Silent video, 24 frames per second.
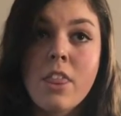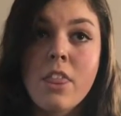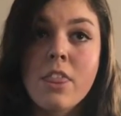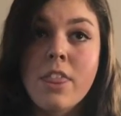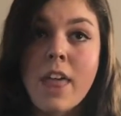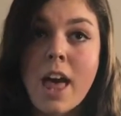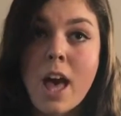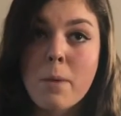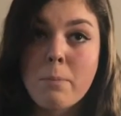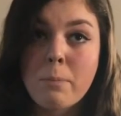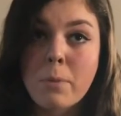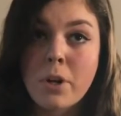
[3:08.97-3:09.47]

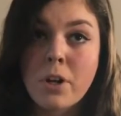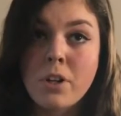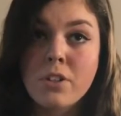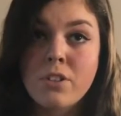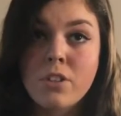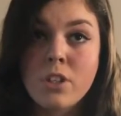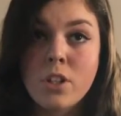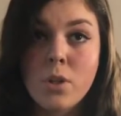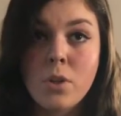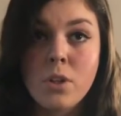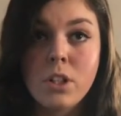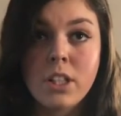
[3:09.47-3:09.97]
that
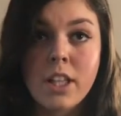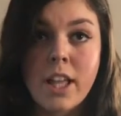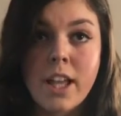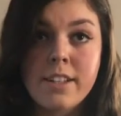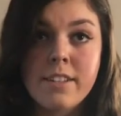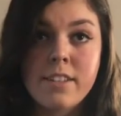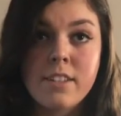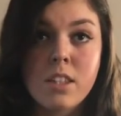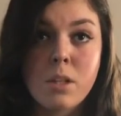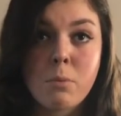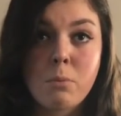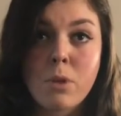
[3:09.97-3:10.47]
person
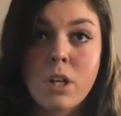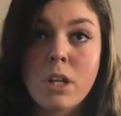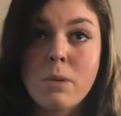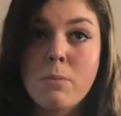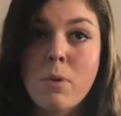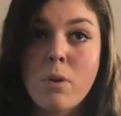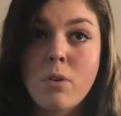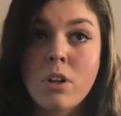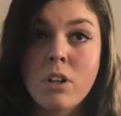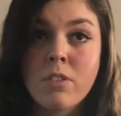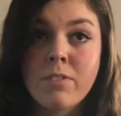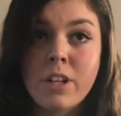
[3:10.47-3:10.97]
utilizes the
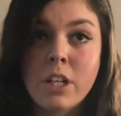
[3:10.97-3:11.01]
premotor